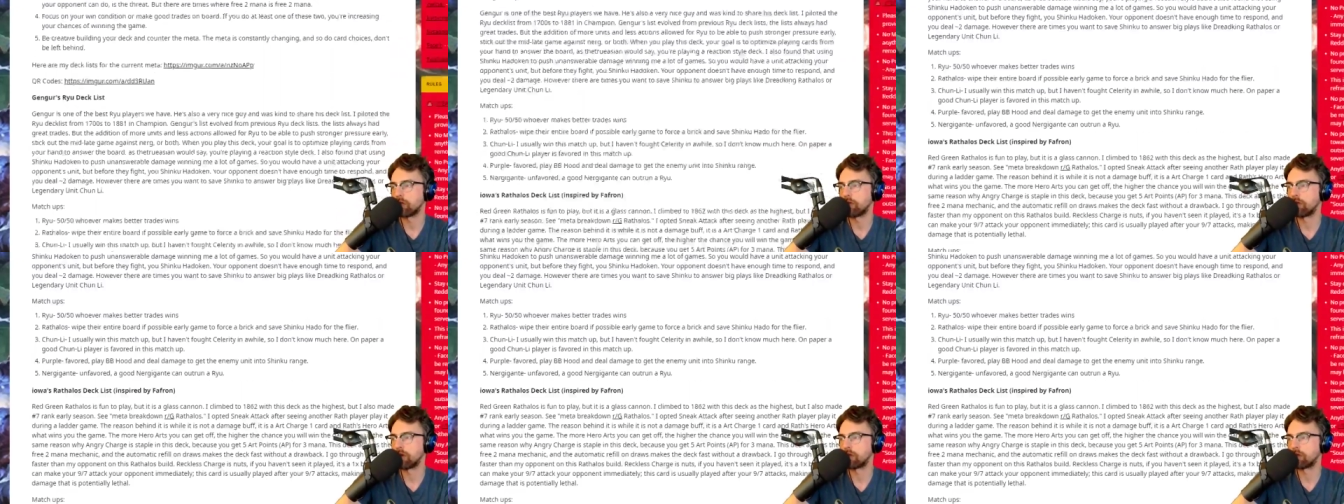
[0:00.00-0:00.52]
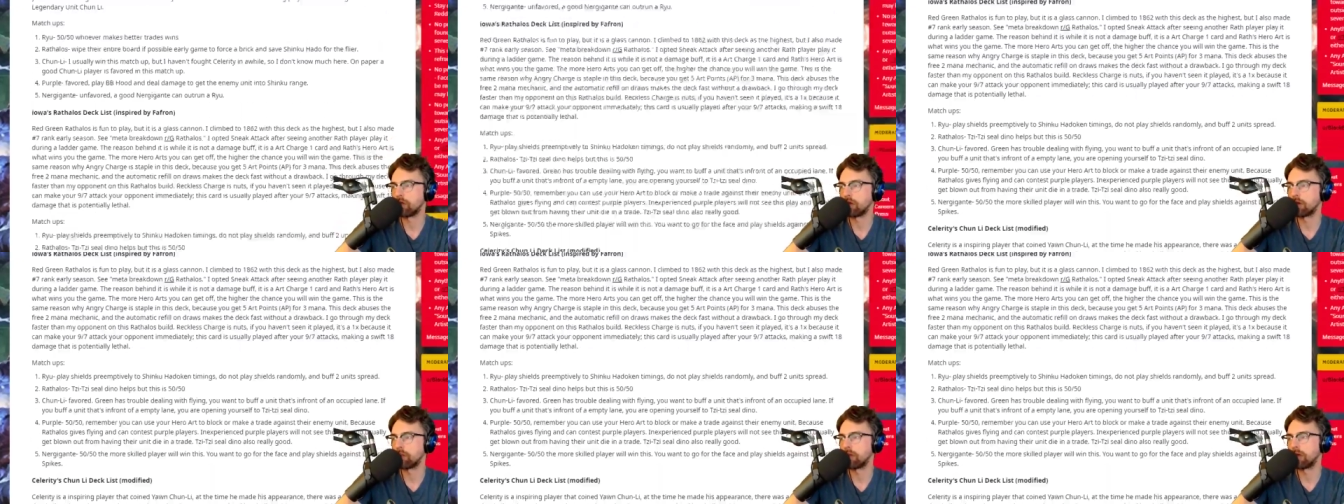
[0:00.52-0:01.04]
So if you guys are
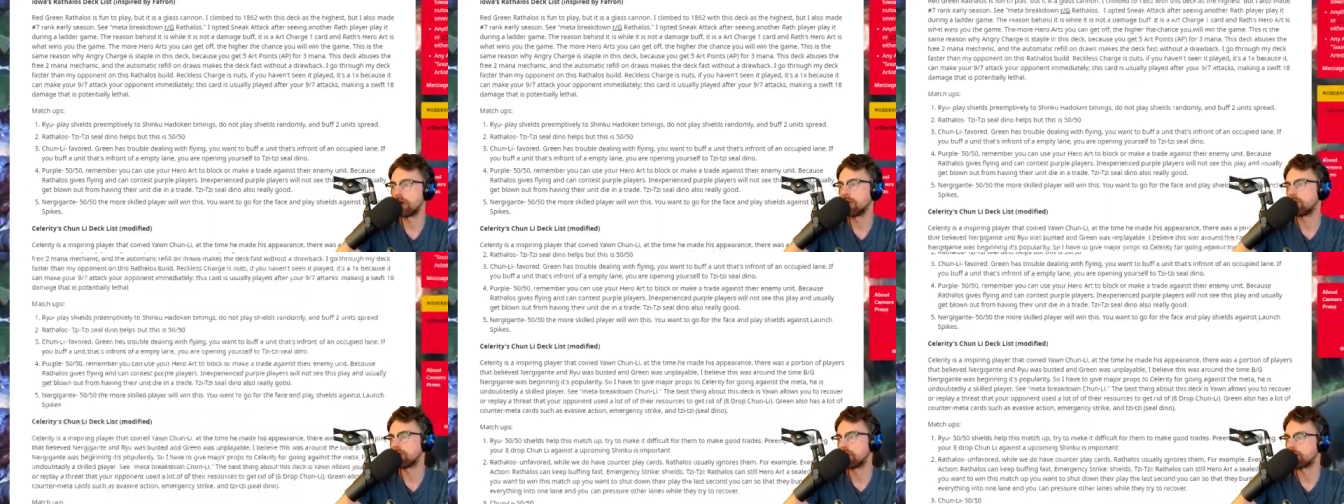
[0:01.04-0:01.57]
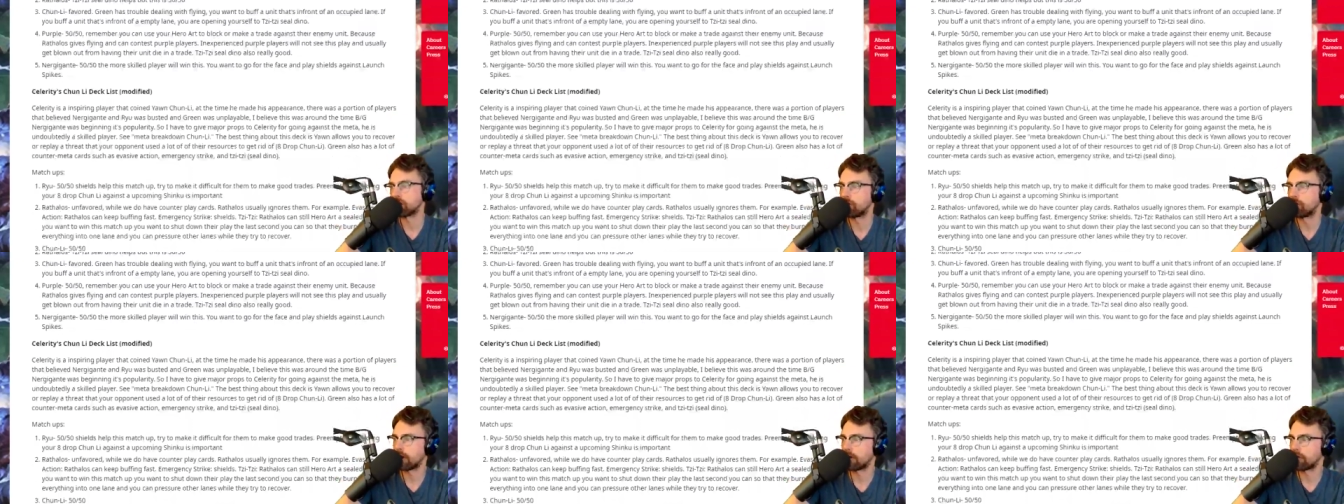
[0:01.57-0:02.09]
looking to play any of those decks, go
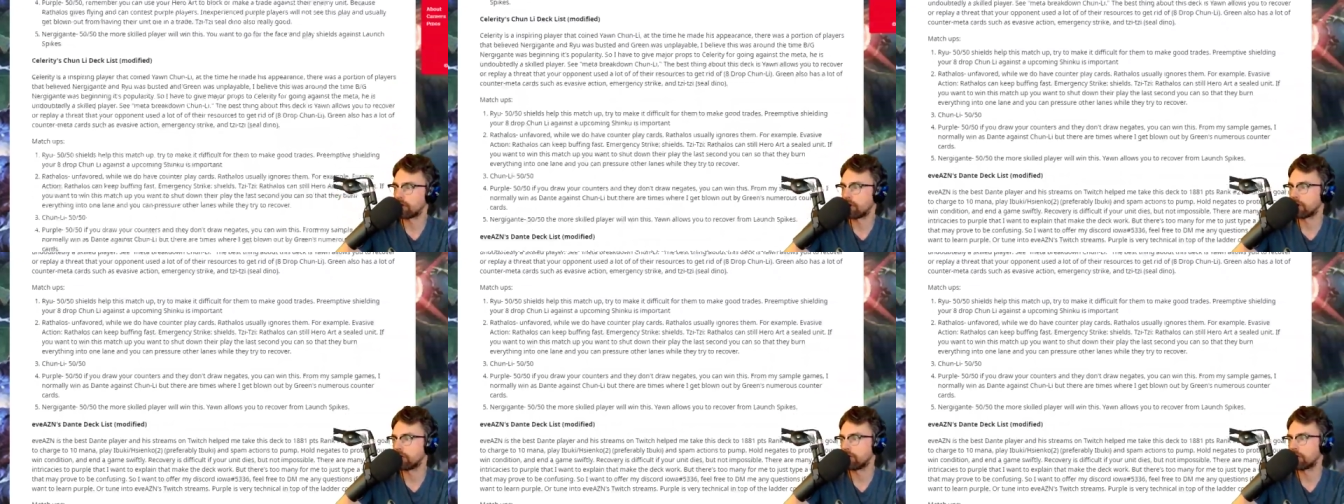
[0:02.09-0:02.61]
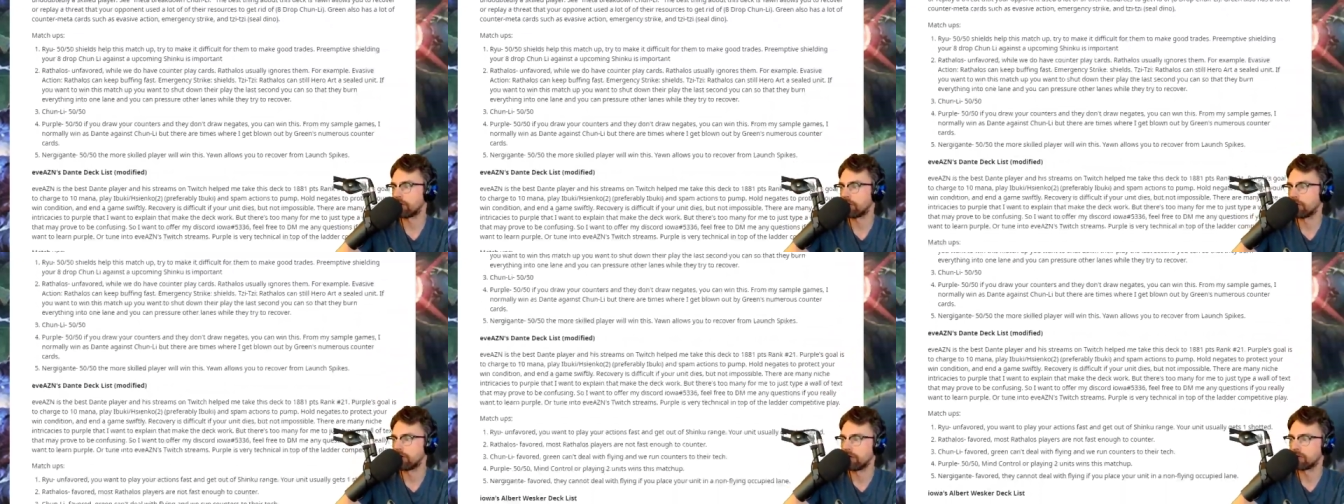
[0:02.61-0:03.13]
check out this article
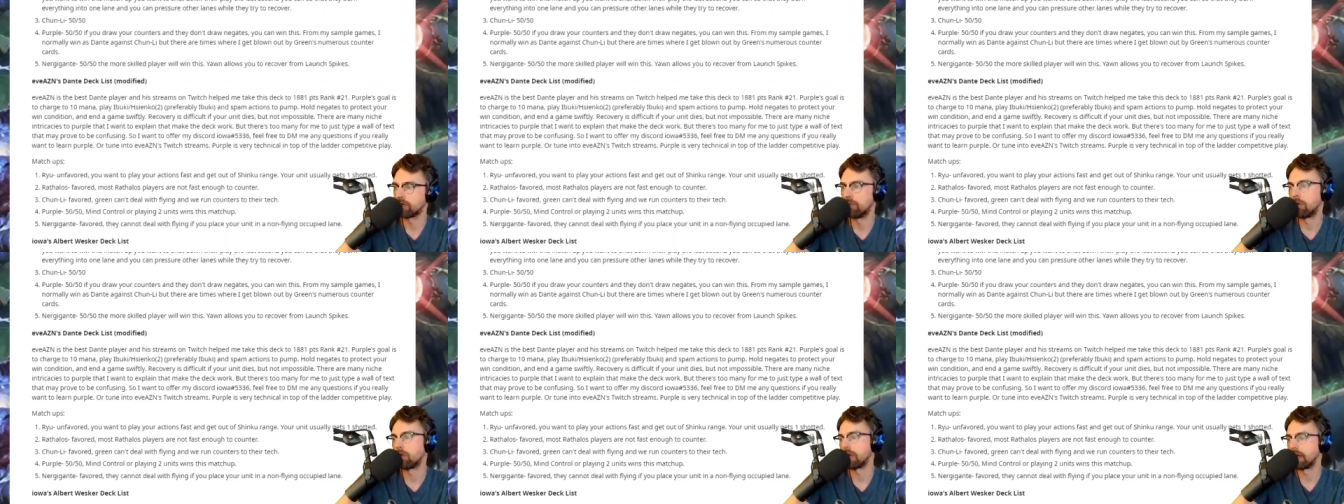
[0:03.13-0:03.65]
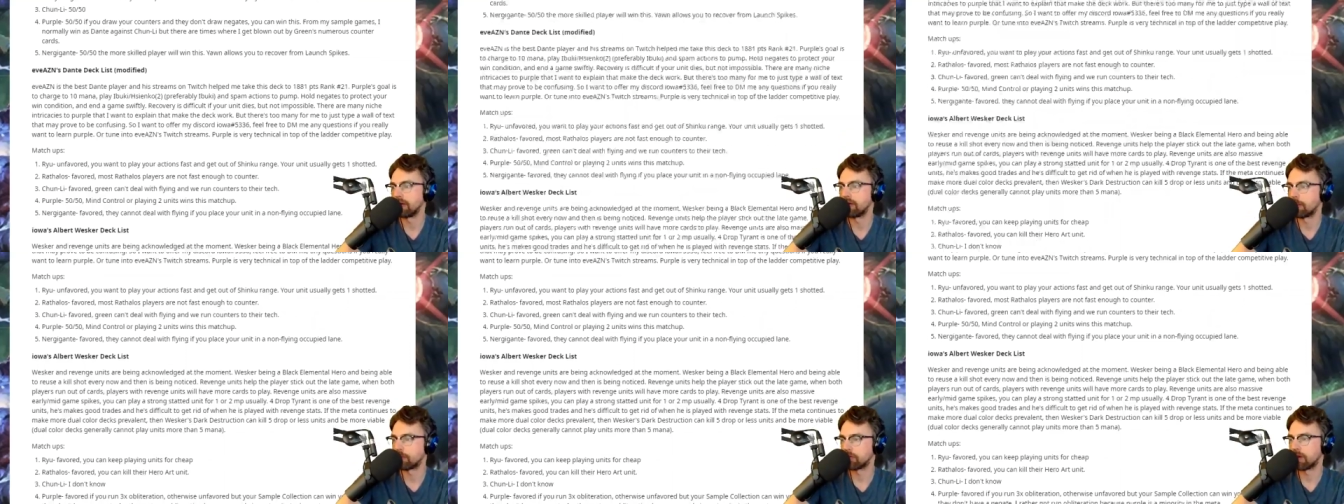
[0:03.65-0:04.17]
for some more in
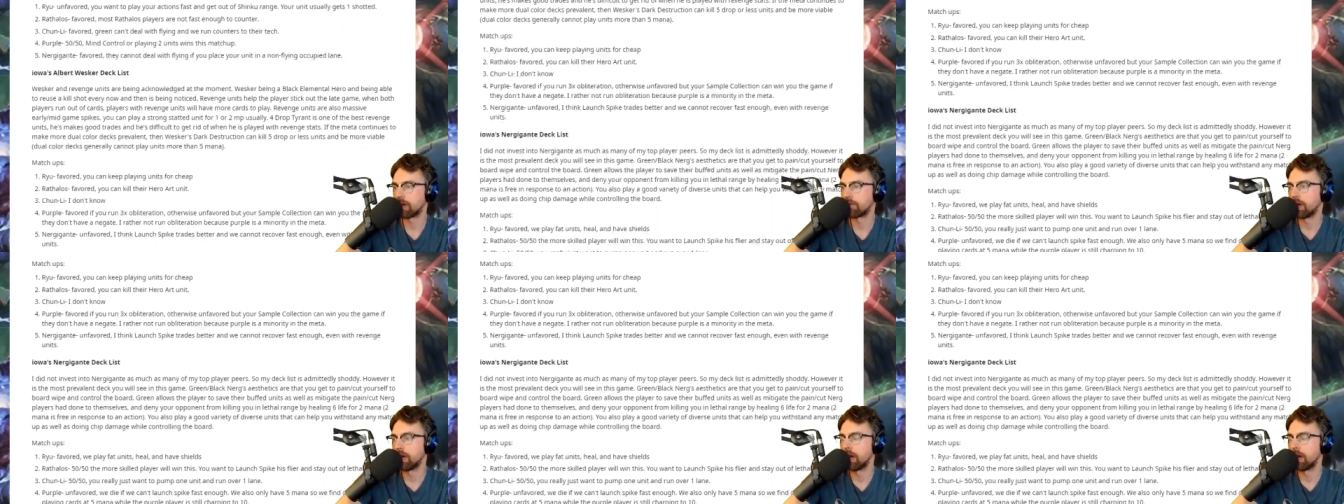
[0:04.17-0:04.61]
depth stuff.